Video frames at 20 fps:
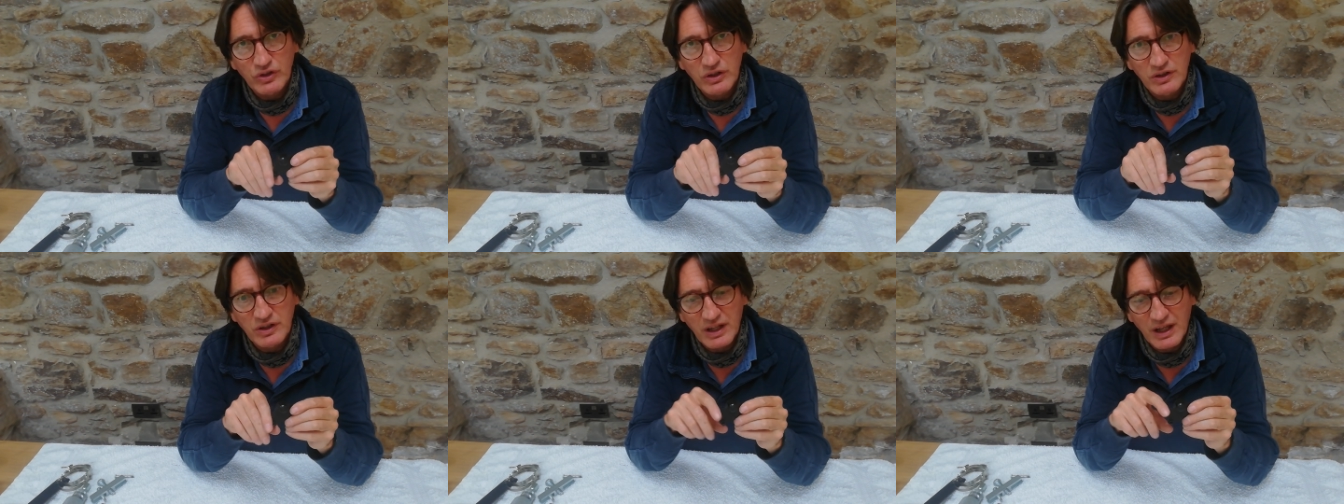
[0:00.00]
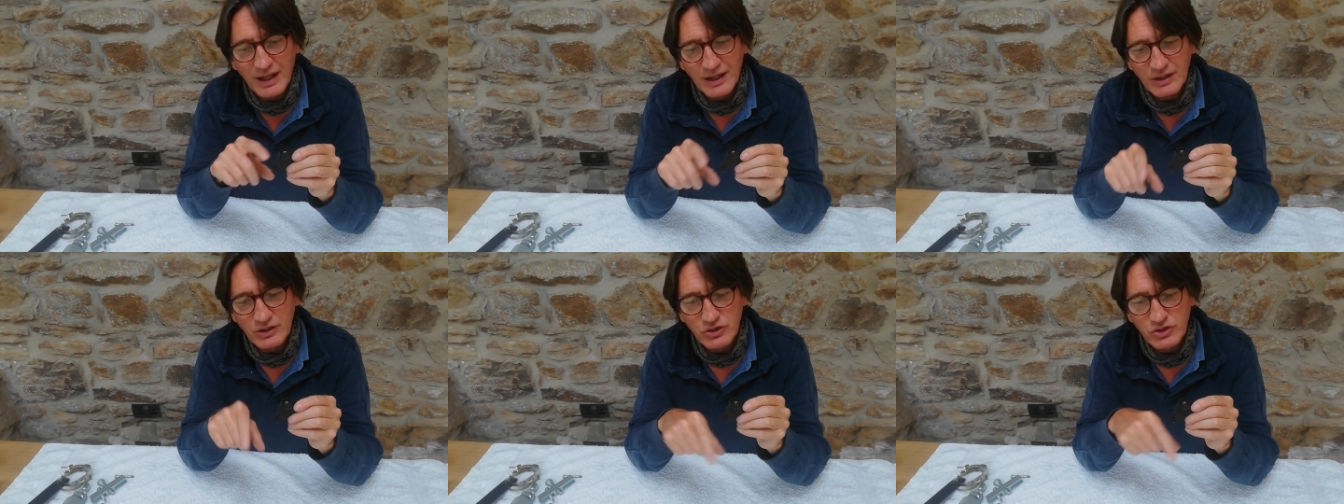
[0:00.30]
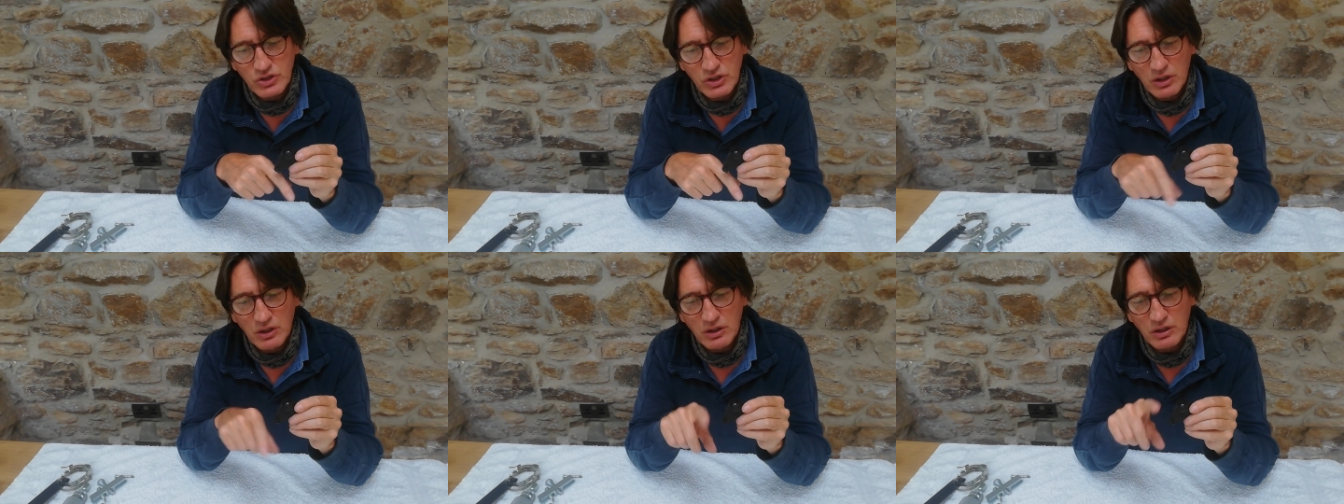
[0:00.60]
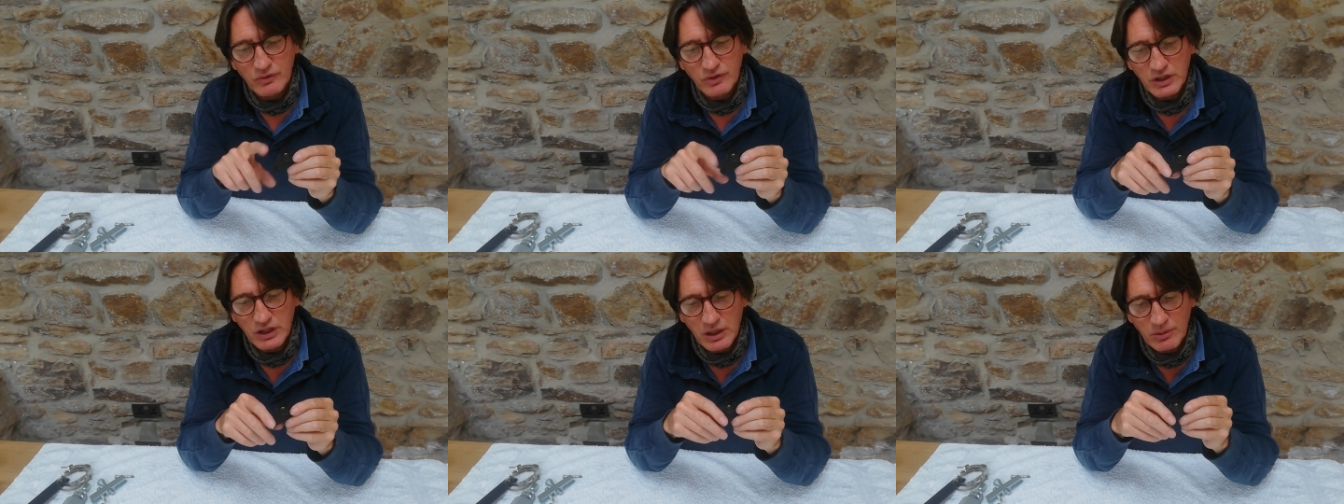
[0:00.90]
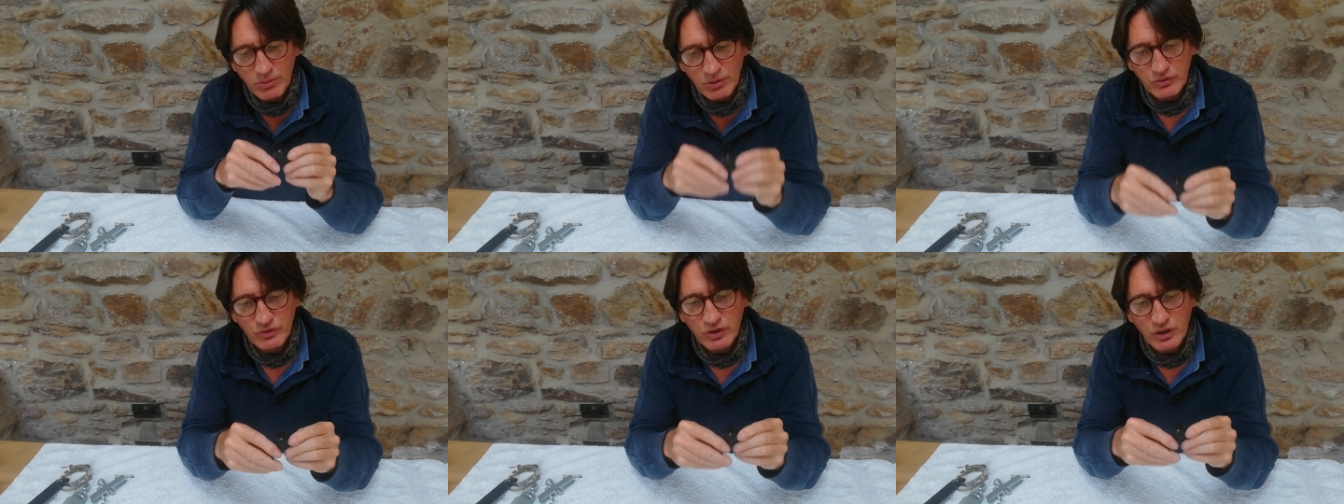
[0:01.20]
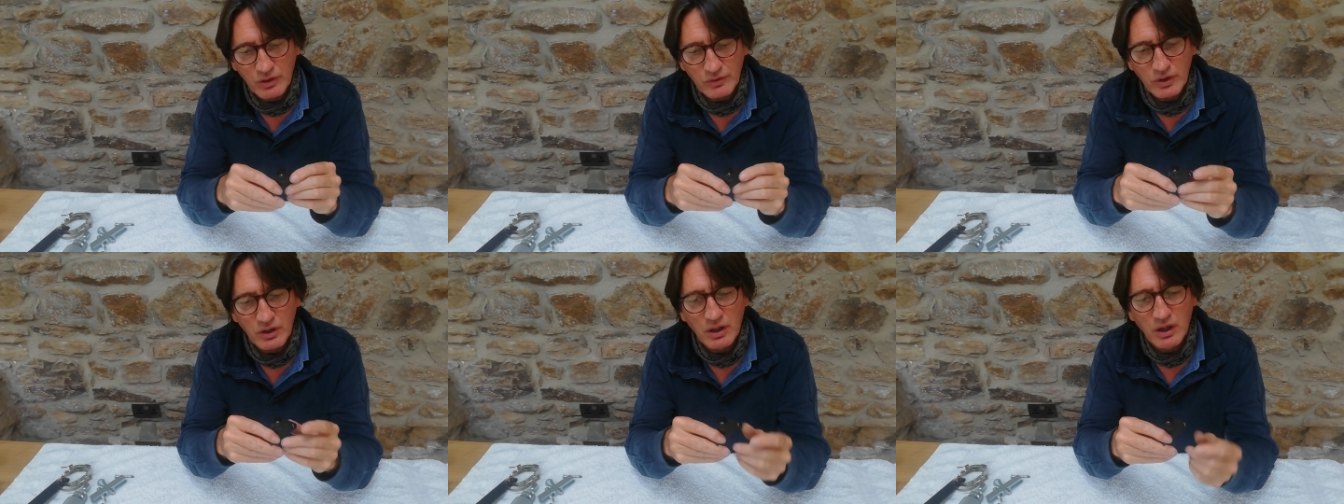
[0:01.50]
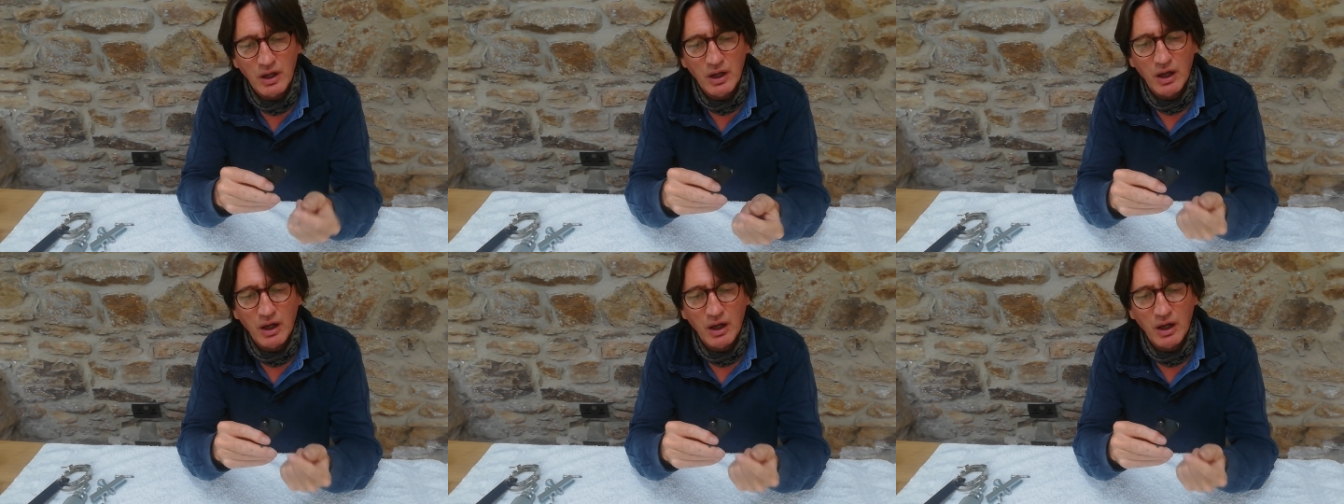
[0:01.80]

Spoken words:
in the edge of the gearbox cover,